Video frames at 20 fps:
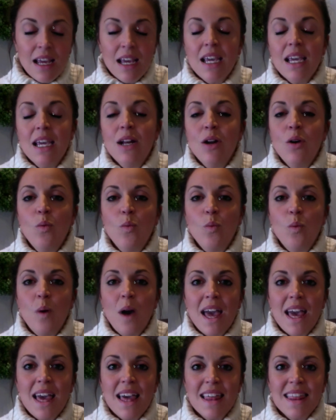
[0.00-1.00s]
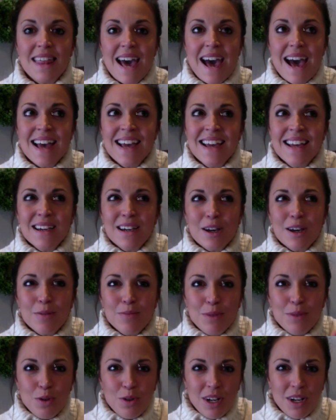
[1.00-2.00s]
in a way that
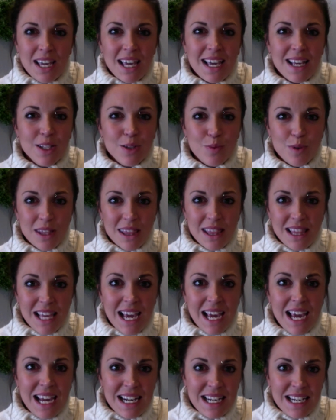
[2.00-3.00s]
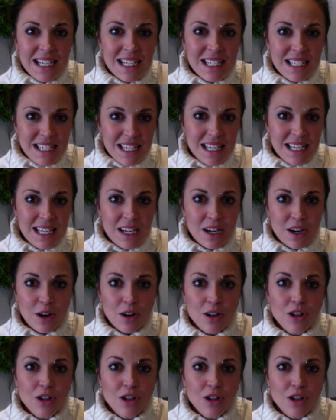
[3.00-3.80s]
communicates what they need to hear,